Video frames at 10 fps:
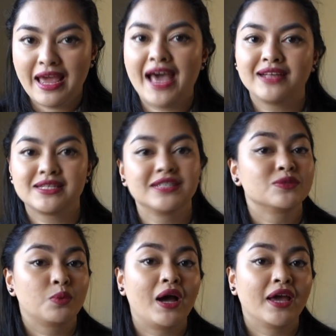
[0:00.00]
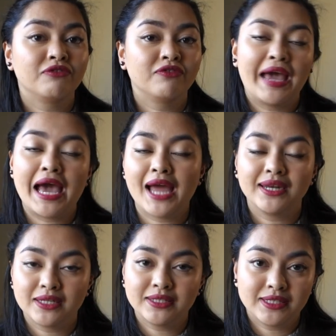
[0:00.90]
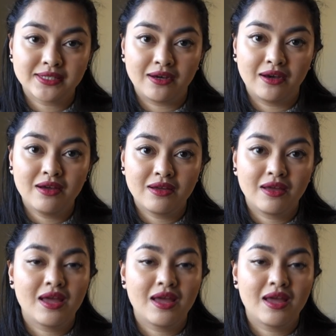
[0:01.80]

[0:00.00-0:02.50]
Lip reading: as his wife and a knitter,